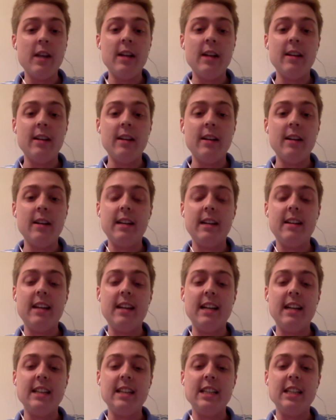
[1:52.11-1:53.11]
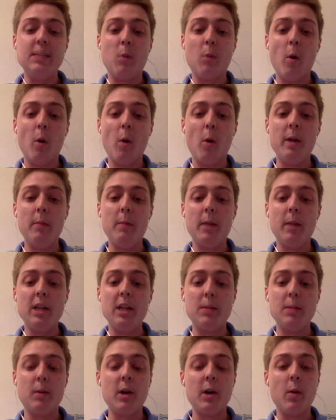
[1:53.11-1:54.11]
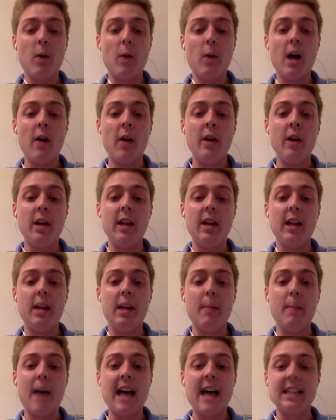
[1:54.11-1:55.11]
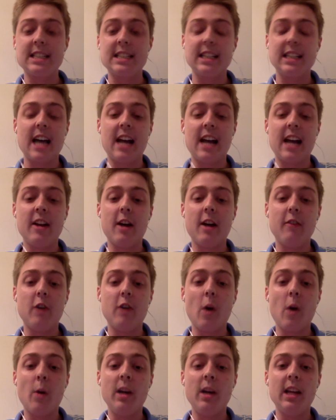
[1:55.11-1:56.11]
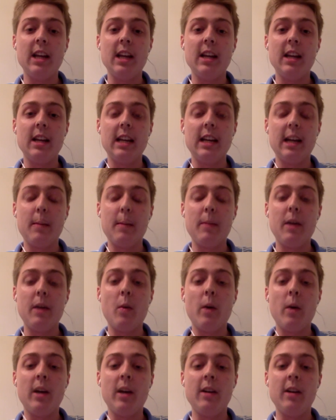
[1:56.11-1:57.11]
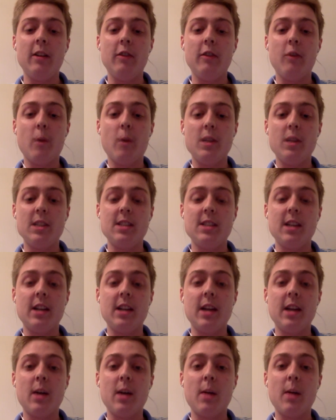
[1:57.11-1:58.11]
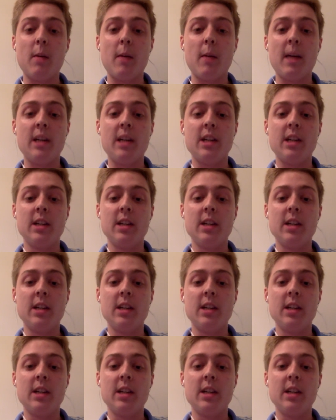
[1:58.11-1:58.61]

And Tennessee's bullpen pitched pretty well, and the bats got enough going to get a big win to force the Sunday rubber match.